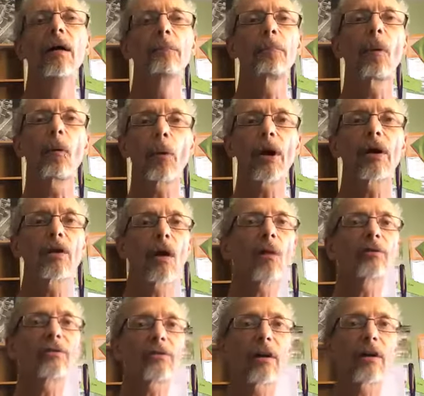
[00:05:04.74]
But where it
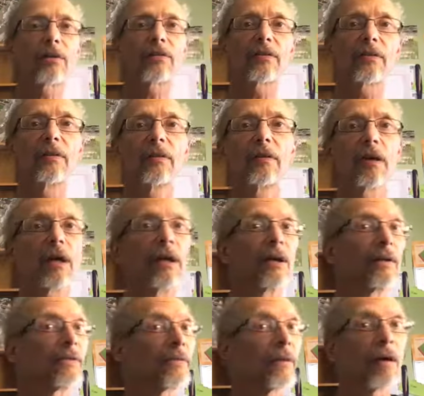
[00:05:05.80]
all starts
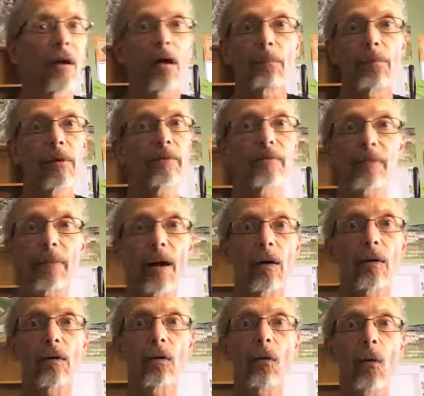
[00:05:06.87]
is belief
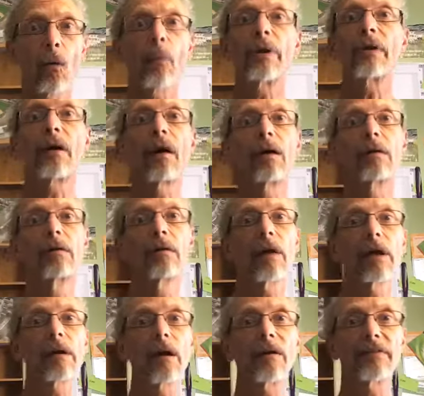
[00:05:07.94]
about who we are
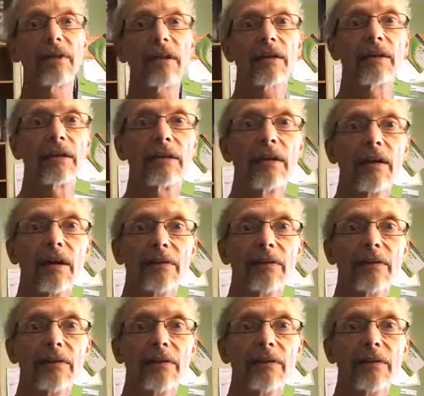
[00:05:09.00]
and our identity.